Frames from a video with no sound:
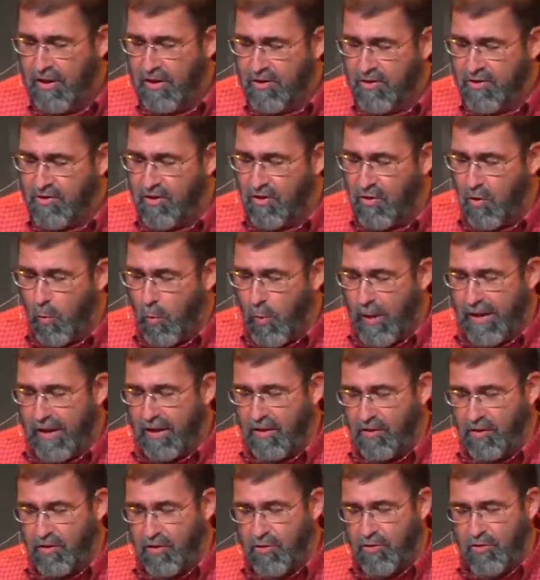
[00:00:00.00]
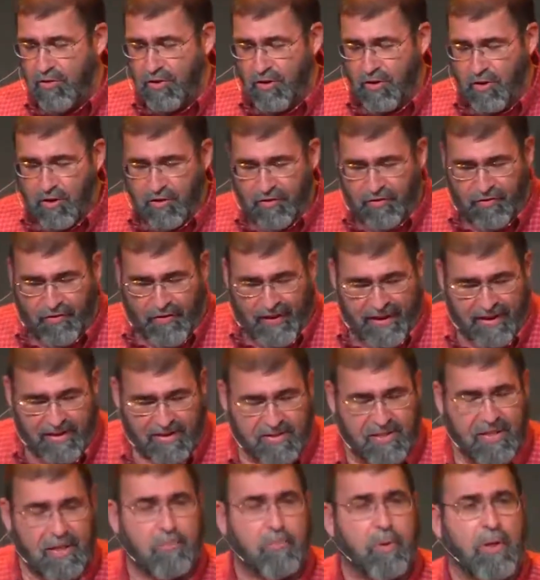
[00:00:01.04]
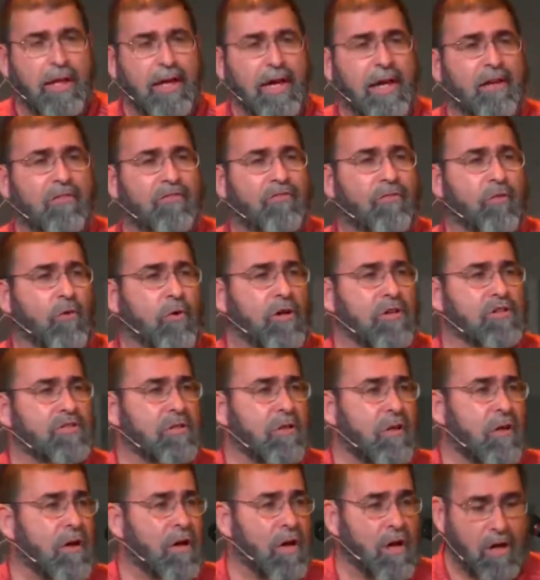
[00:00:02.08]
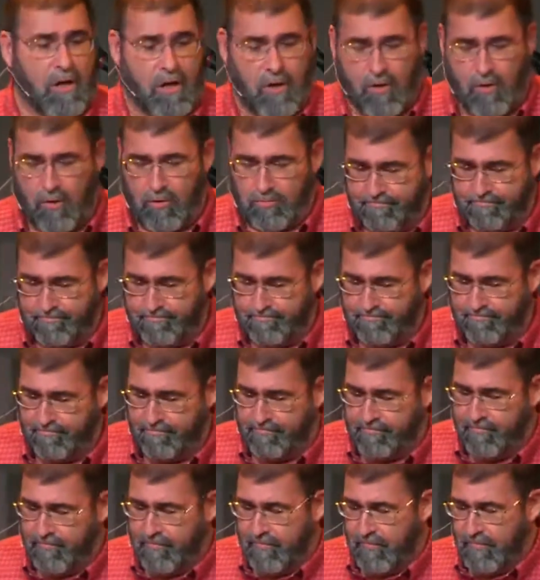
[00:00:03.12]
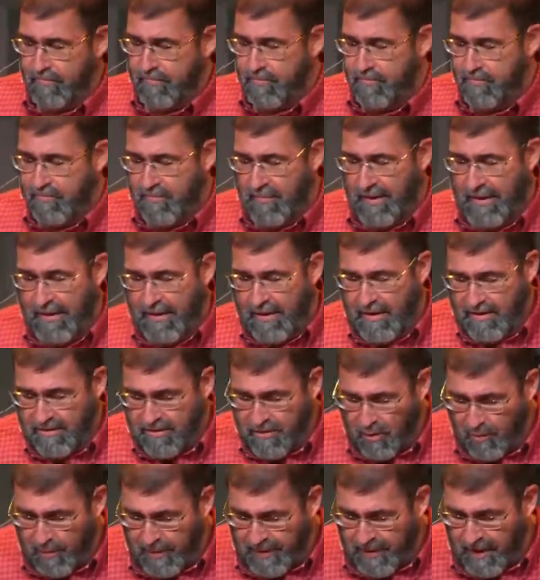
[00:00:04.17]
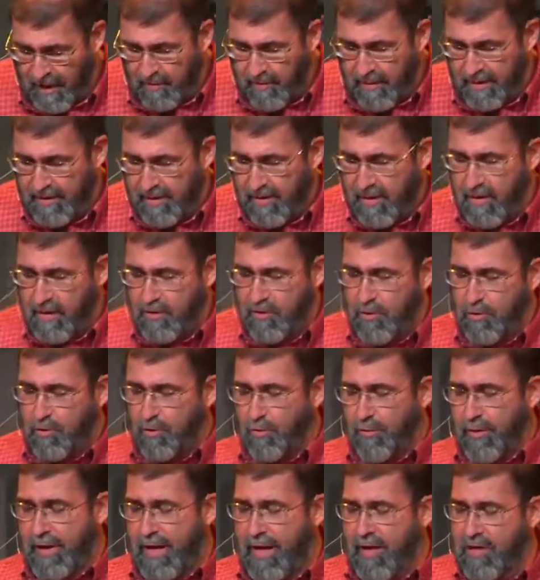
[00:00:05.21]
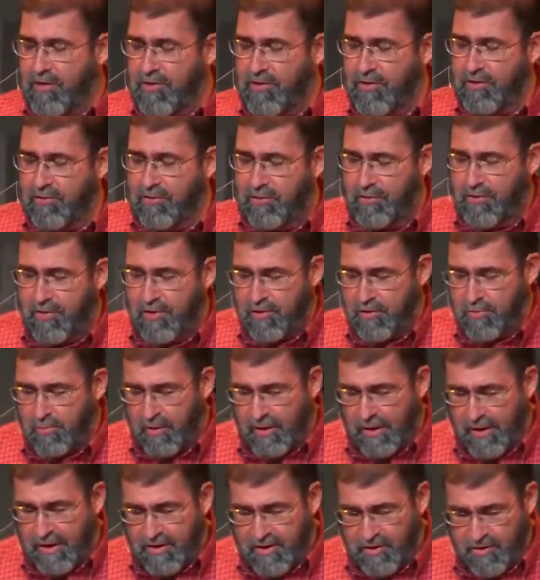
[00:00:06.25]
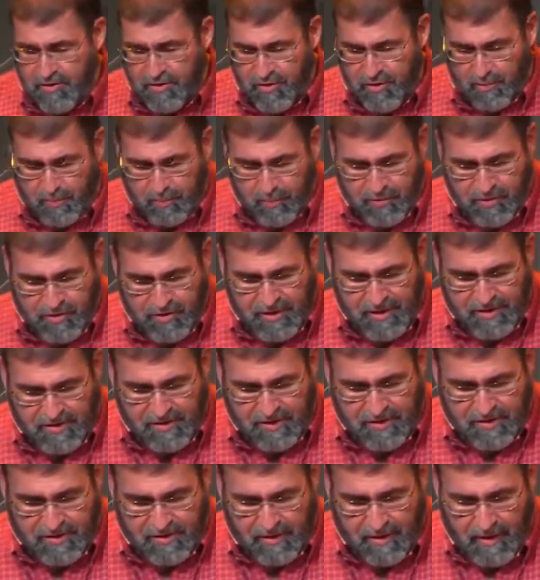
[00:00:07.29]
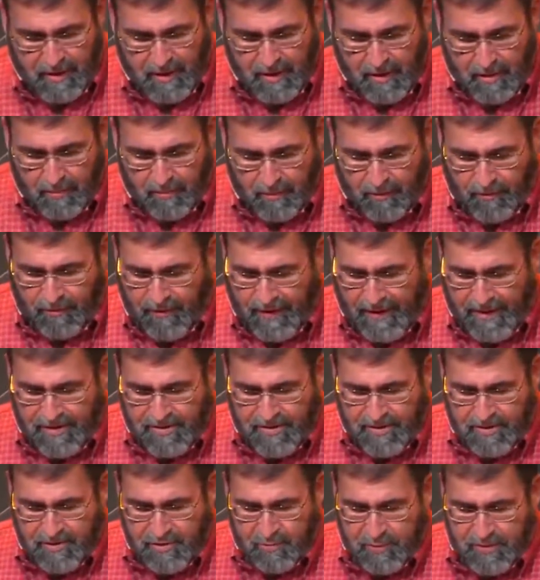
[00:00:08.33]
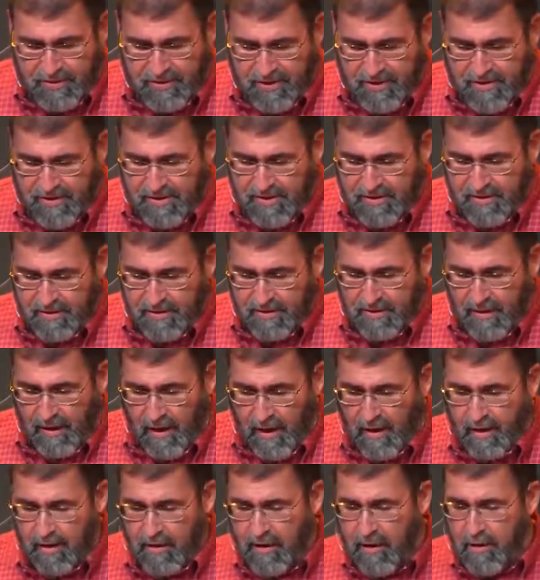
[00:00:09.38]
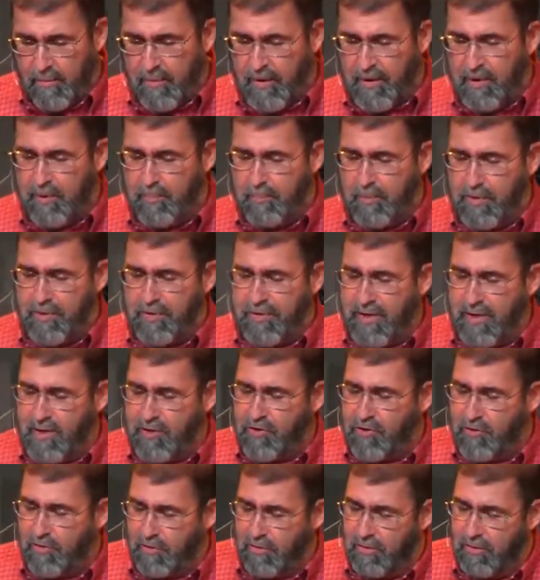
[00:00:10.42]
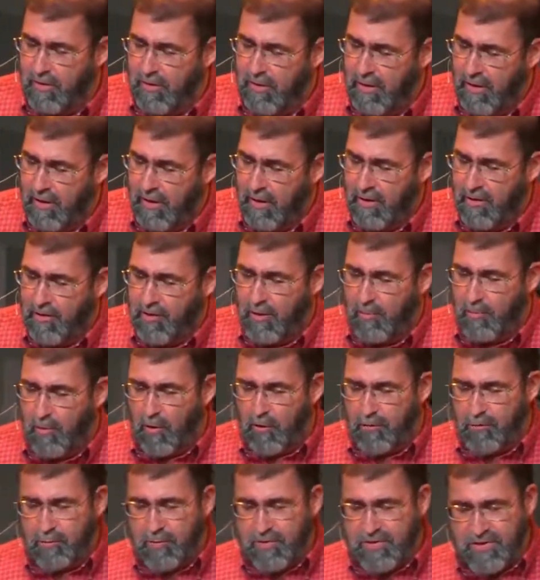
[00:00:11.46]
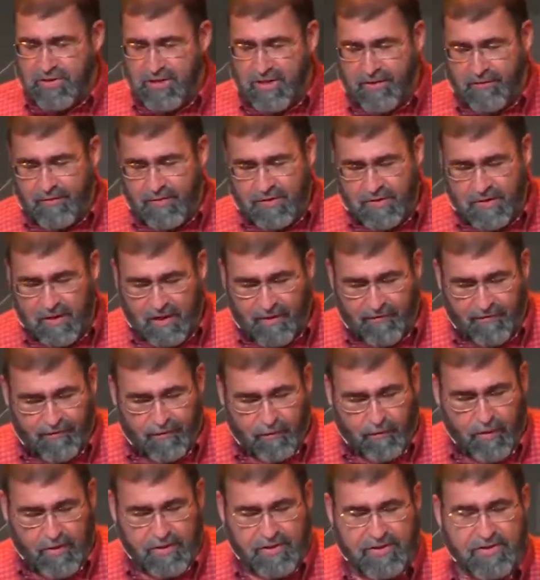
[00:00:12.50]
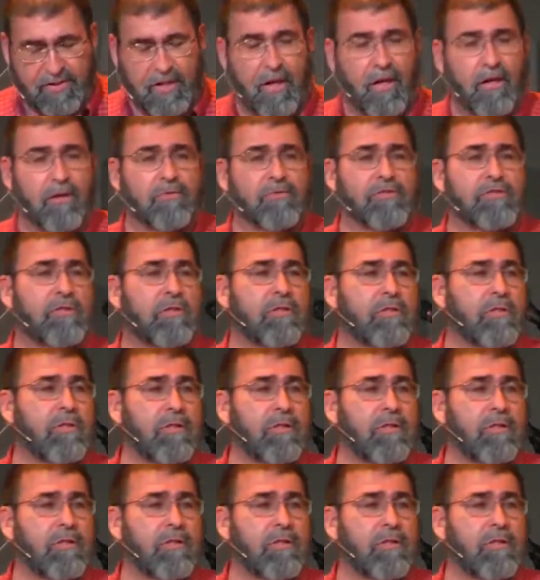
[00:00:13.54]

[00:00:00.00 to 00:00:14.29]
so that we can do the good things He planned for us long ago. So becoming a new creation through this relationship with Jesus provides us with this unlimited potential to both receive His love for ourselves